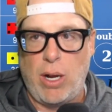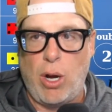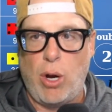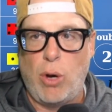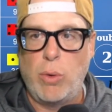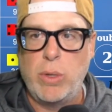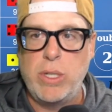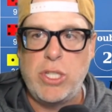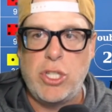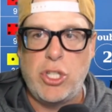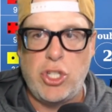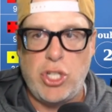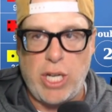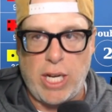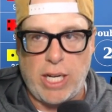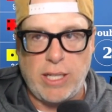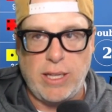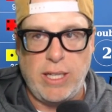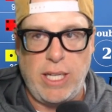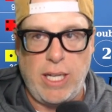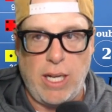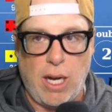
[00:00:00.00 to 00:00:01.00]
Always
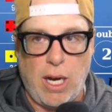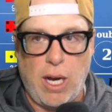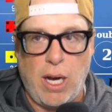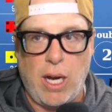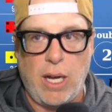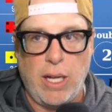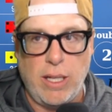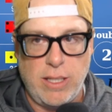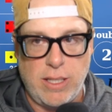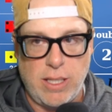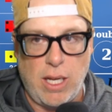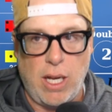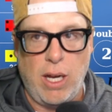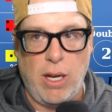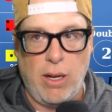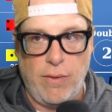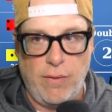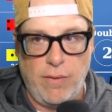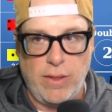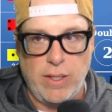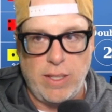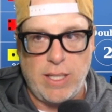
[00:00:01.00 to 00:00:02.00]
check the odds
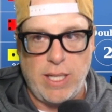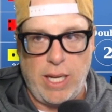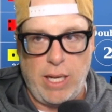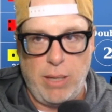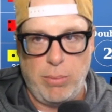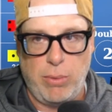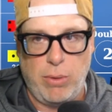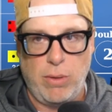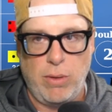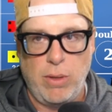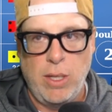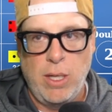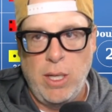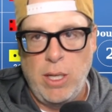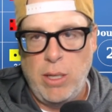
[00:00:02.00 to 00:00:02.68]
of the table.